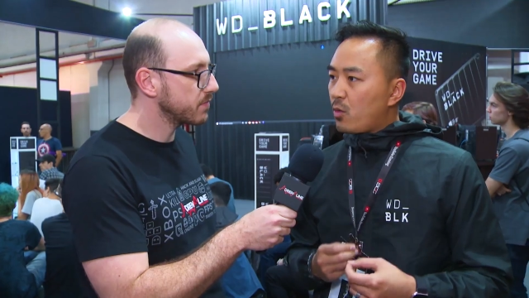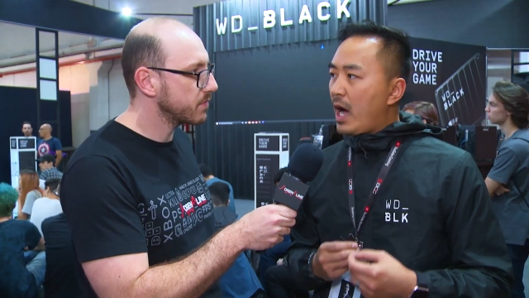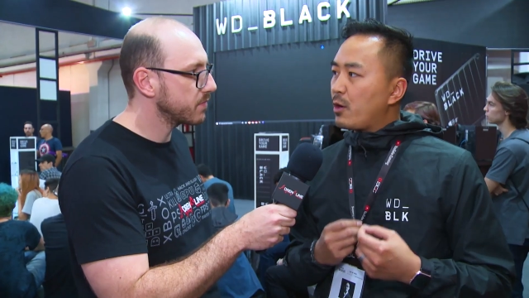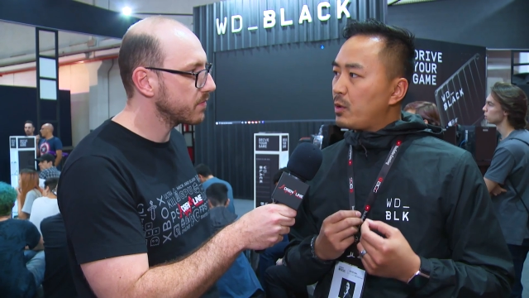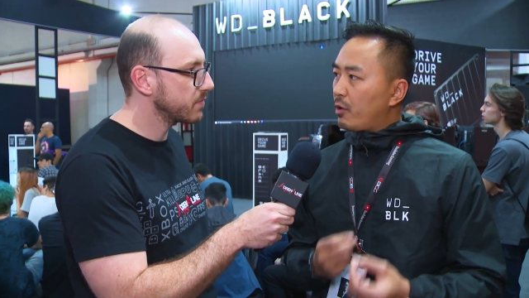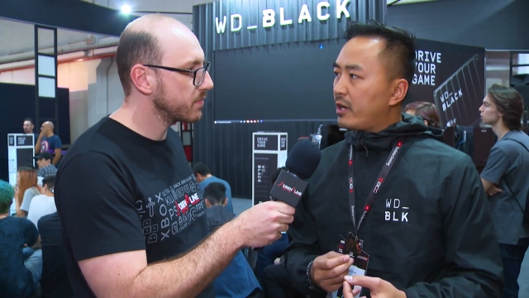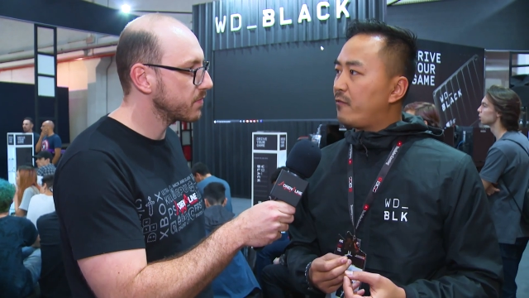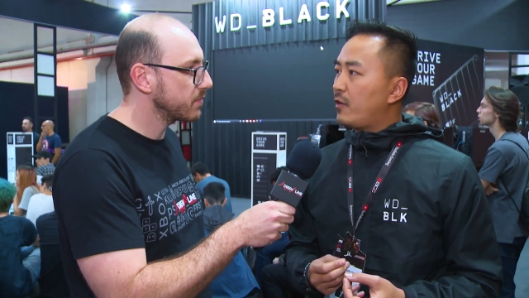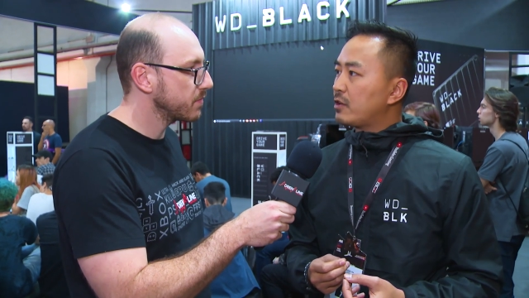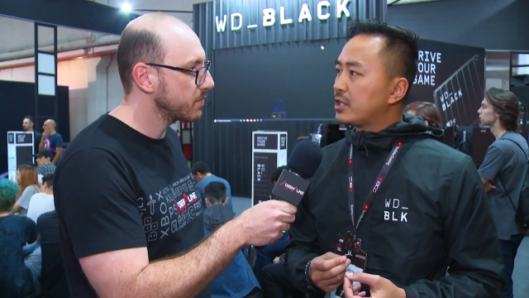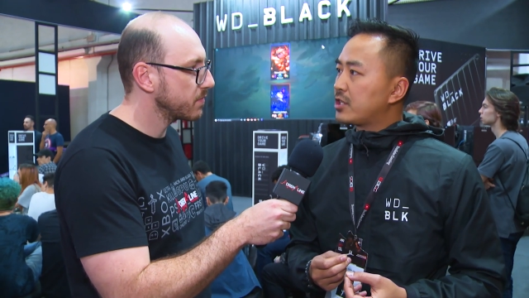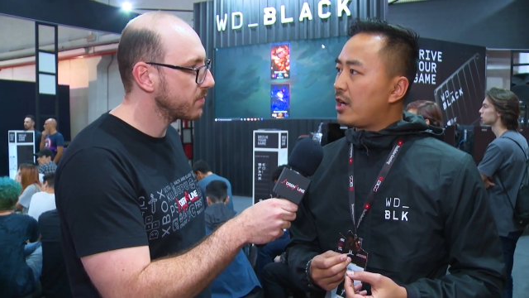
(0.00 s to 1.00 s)
Speaker 1: why we want to
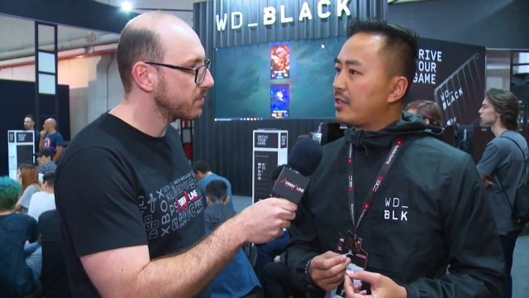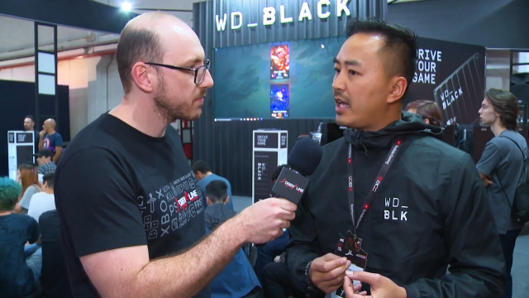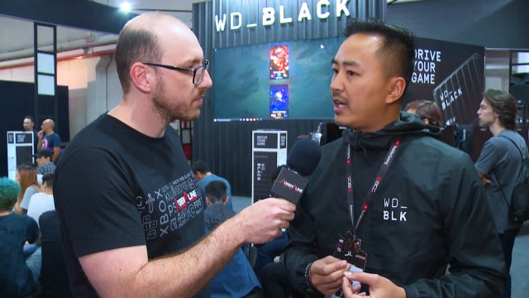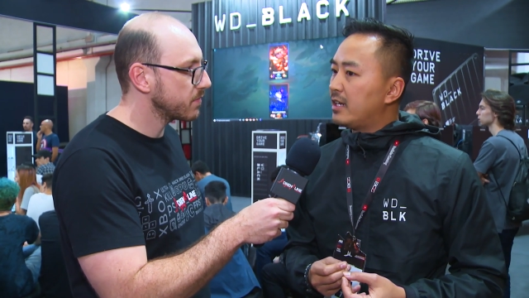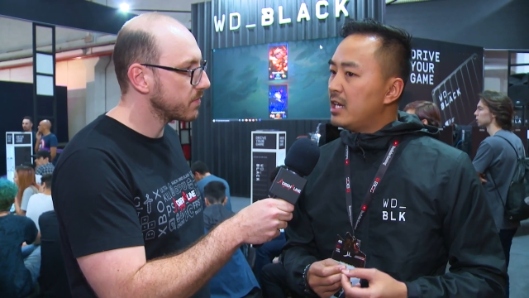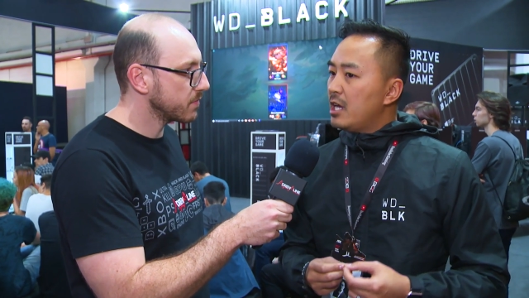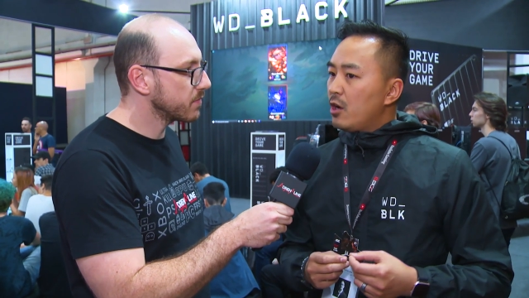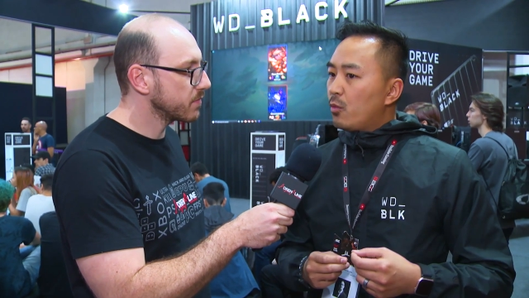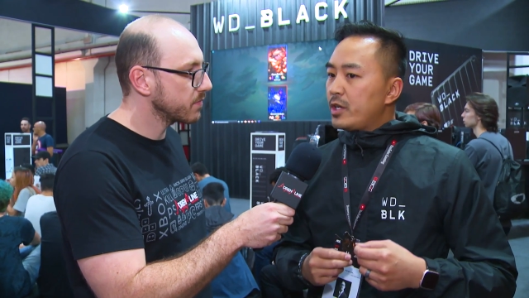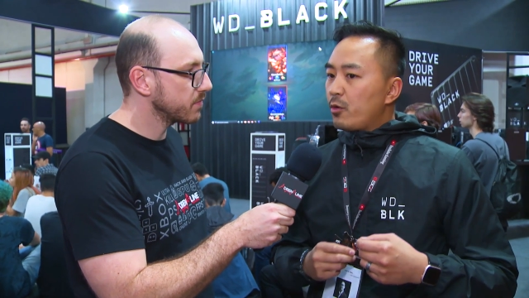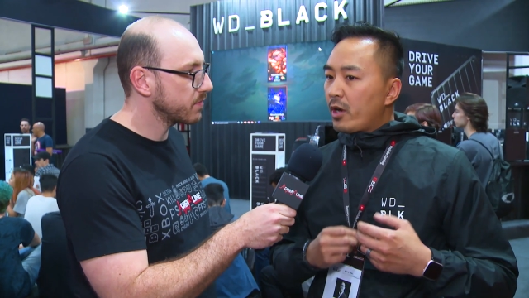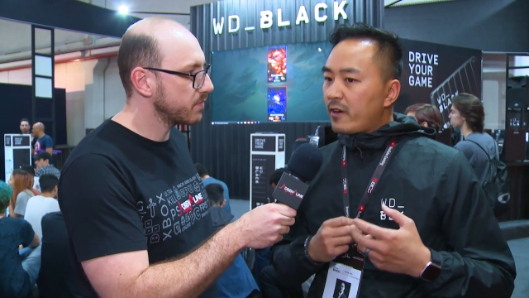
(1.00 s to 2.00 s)
focus on that.
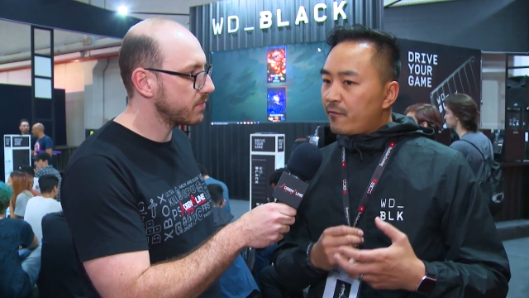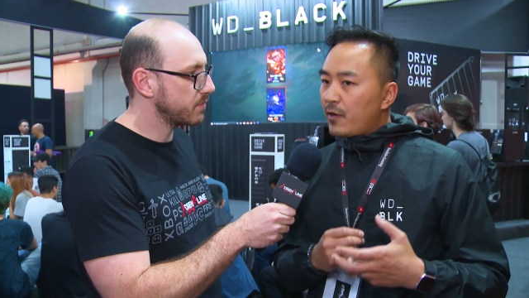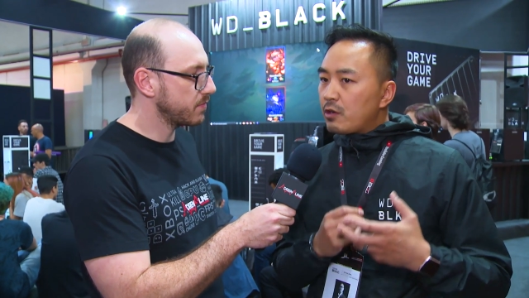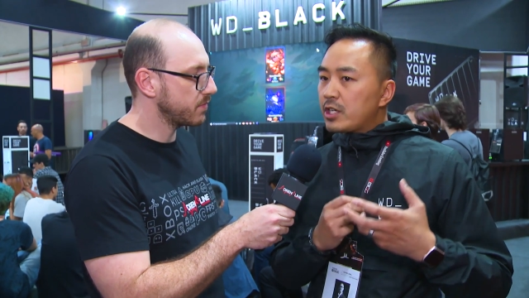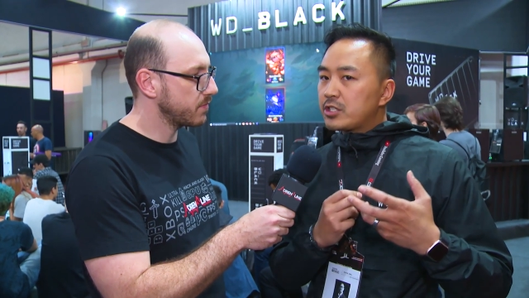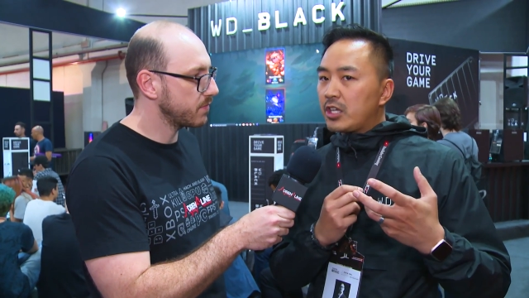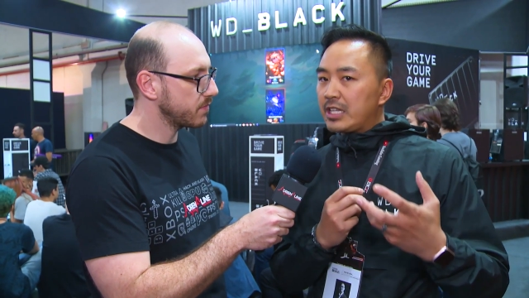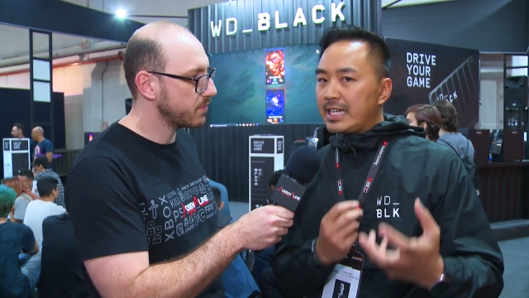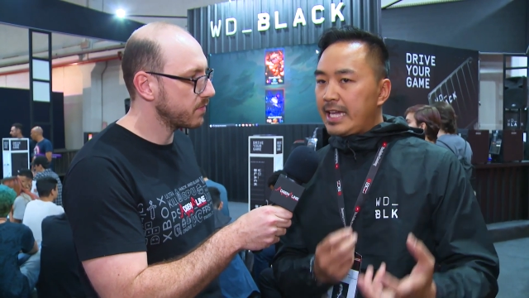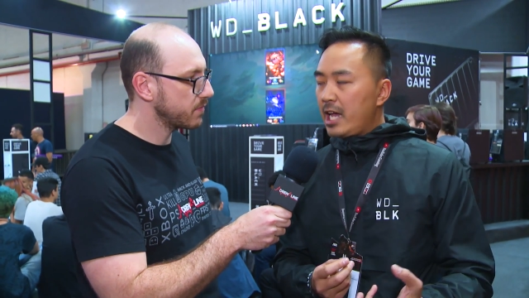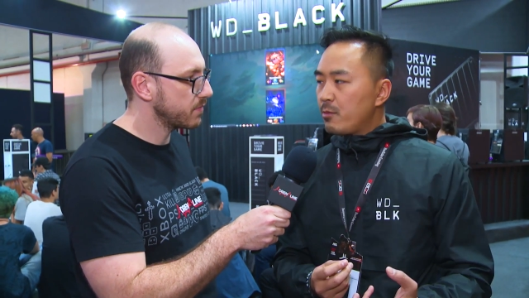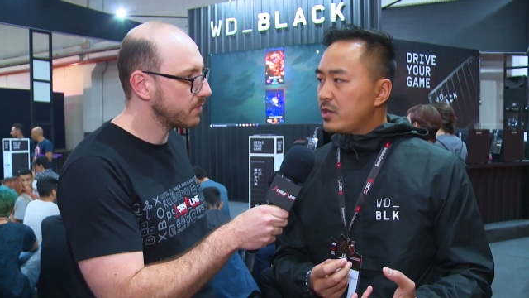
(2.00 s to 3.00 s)
We want to focus on the
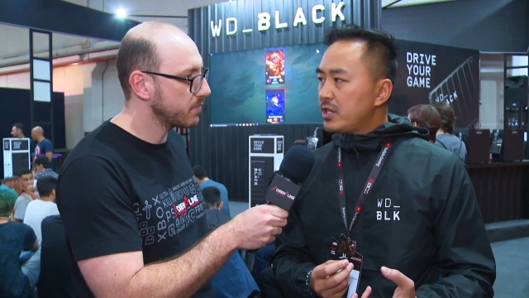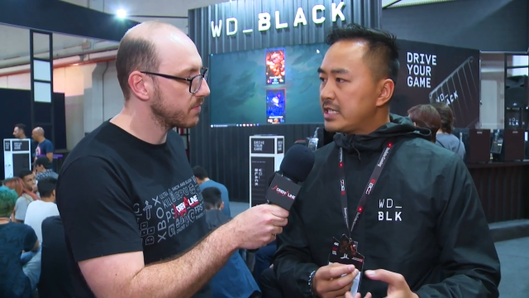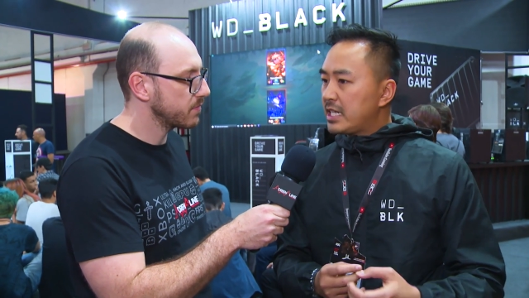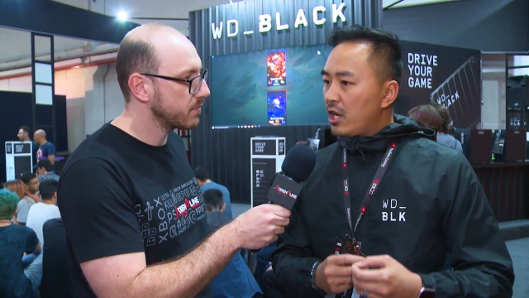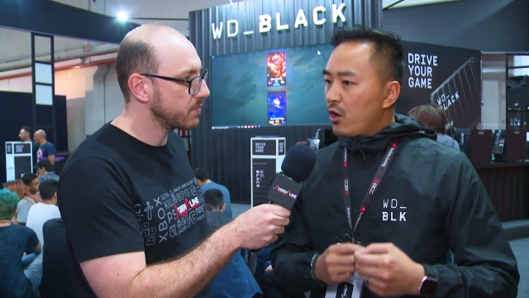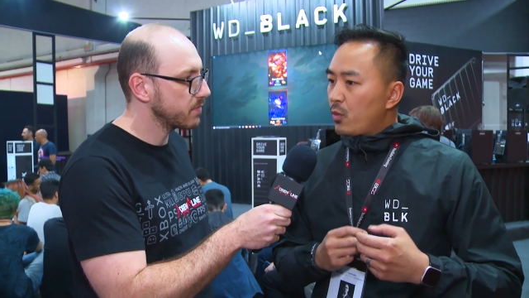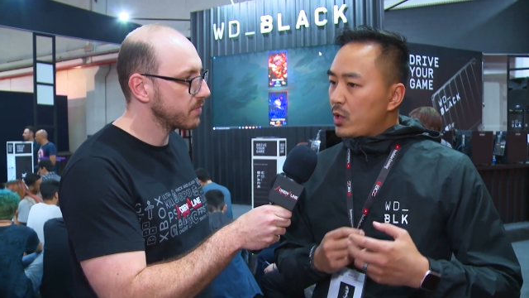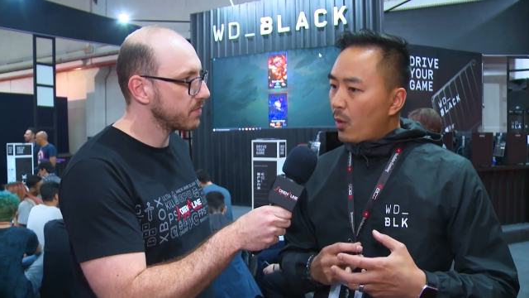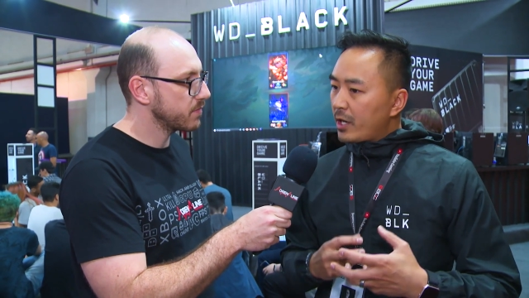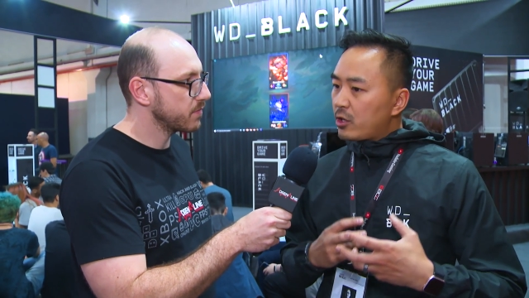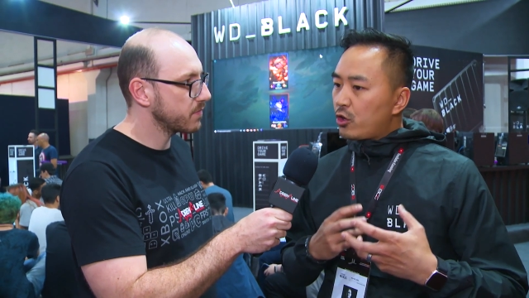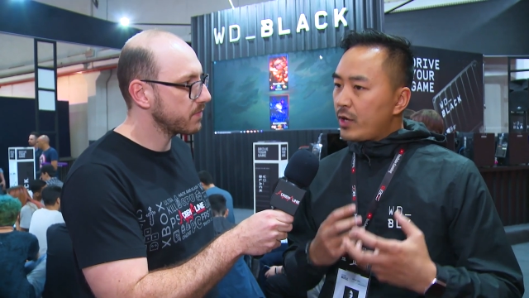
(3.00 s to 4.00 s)
gamers. We
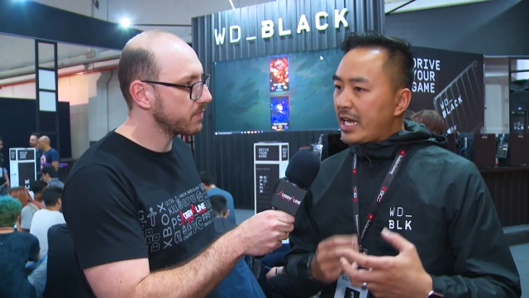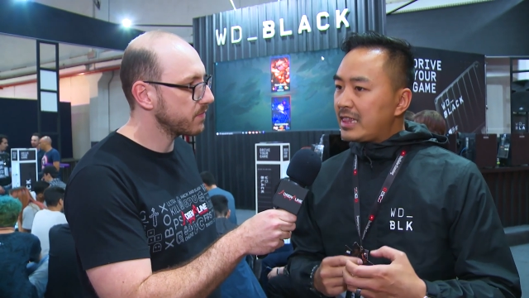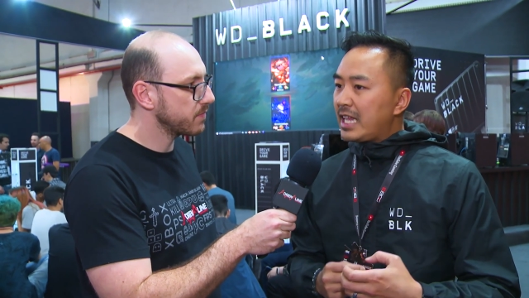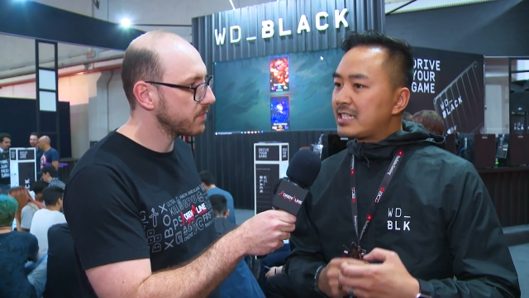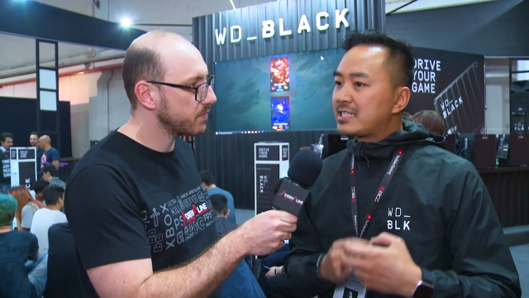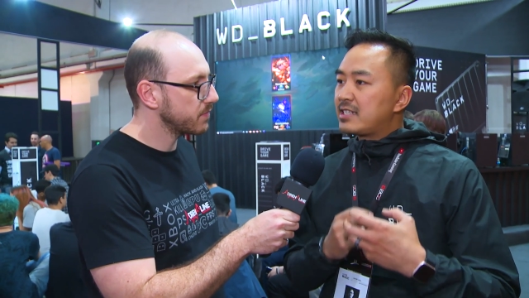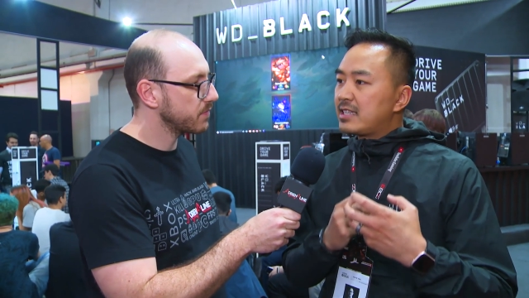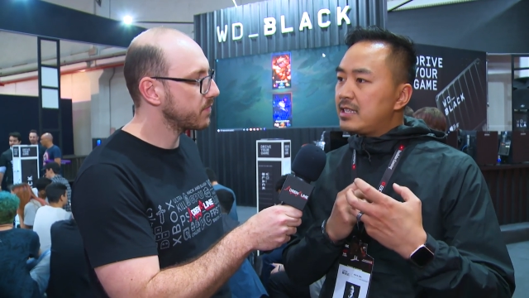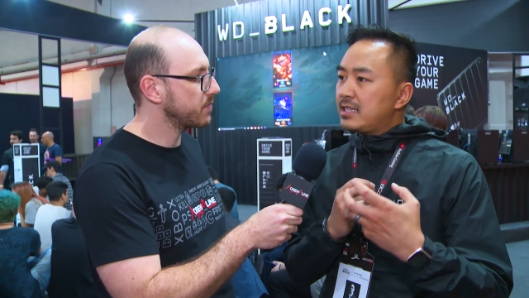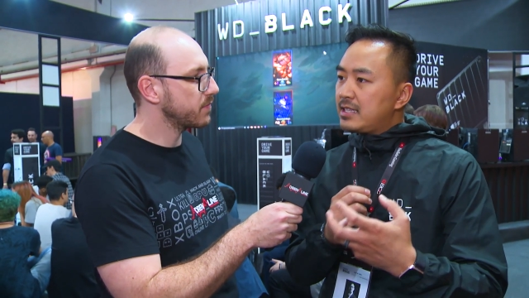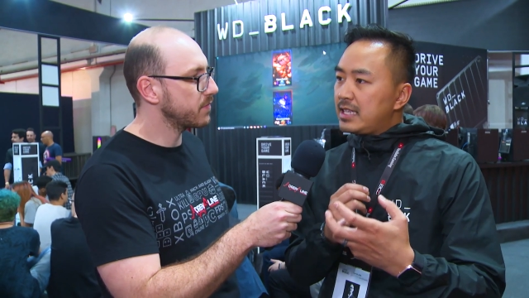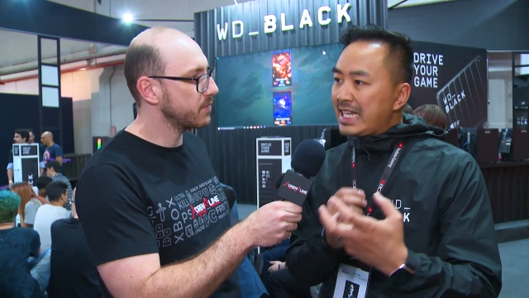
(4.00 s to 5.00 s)
want to create things,
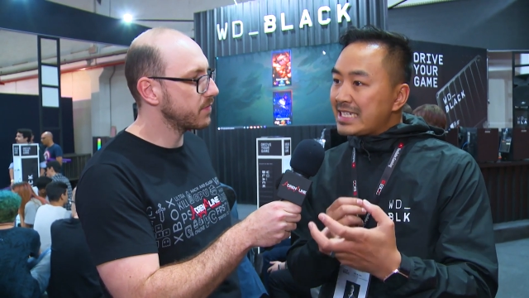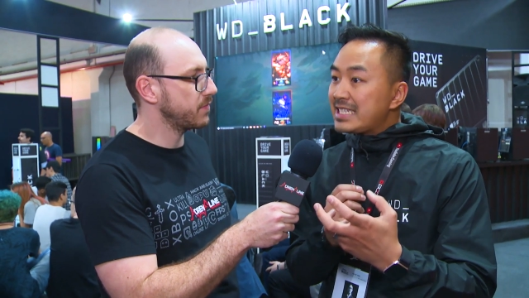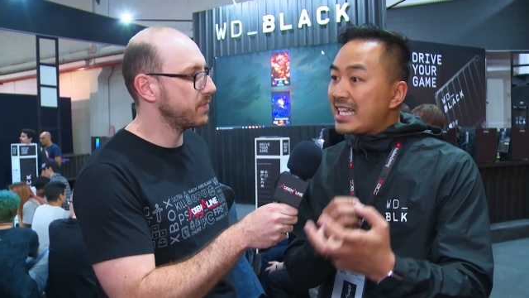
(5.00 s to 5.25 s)
things